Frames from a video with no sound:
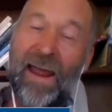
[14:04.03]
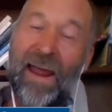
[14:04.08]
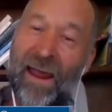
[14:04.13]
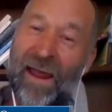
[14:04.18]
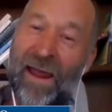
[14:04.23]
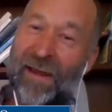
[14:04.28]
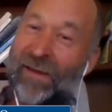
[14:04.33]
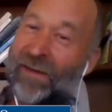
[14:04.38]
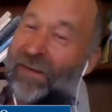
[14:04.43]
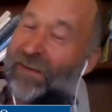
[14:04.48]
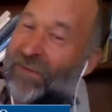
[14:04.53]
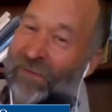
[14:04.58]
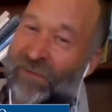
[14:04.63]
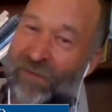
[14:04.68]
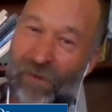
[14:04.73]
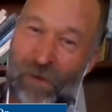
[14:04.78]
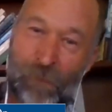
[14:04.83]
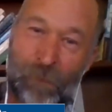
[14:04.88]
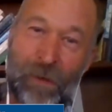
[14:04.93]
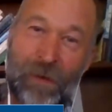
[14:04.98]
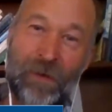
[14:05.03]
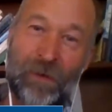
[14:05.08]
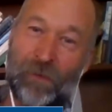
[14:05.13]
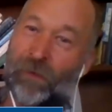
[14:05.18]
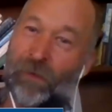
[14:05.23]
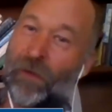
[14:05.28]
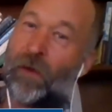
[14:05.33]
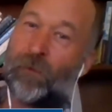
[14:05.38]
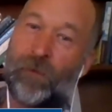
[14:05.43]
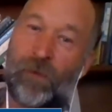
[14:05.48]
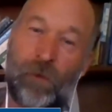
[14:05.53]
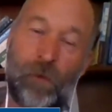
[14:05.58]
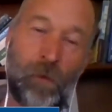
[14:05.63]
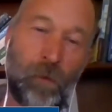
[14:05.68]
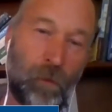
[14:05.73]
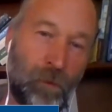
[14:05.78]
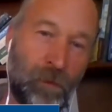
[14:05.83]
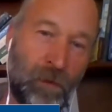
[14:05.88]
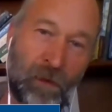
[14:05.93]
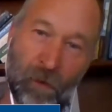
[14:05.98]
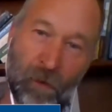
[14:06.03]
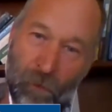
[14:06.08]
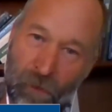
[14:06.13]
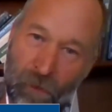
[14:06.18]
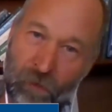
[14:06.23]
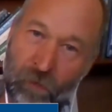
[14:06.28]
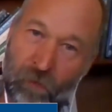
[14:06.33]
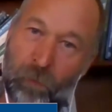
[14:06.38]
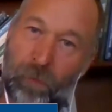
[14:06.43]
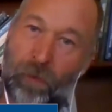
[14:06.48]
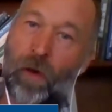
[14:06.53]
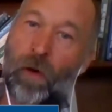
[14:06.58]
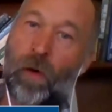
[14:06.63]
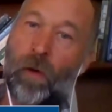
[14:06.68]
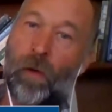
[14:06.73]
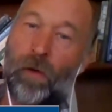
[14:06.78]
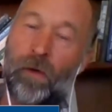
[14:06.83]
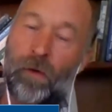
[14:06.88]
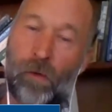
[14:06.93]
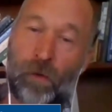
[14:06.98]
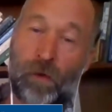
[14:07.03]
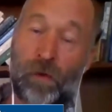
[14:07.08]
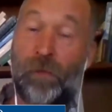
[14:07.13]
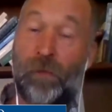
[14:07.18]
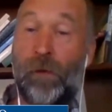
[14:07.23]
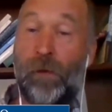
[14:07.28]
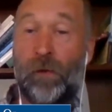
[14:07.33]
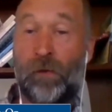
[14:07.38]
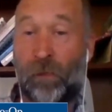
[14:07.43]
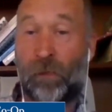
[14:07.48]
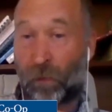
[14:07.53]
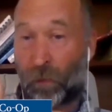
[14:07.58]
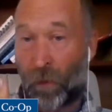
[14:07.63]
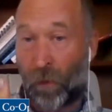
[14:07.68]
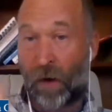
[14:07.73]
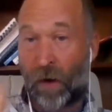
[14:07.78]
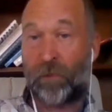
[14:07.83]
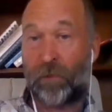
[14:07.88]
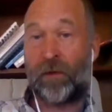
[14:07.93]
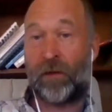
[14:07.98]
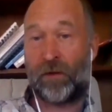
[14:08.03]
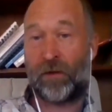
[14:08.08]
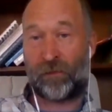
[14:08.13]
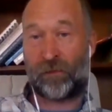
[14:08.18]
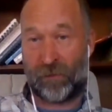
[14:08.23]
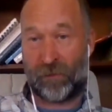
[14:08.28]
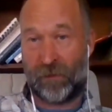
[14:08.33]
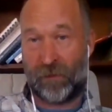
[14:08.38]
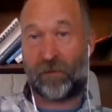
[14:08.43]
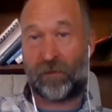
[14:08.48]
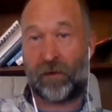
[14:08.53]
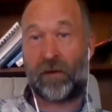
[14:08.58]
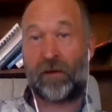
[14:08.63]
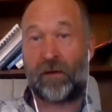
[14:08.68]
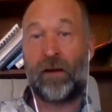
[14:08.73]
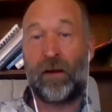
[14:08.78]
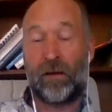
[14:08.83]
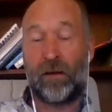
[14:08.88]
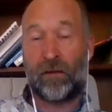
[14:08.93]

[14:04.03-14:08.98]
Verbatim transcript: And just to commit yourself to, you know, explore local foods throughout this season,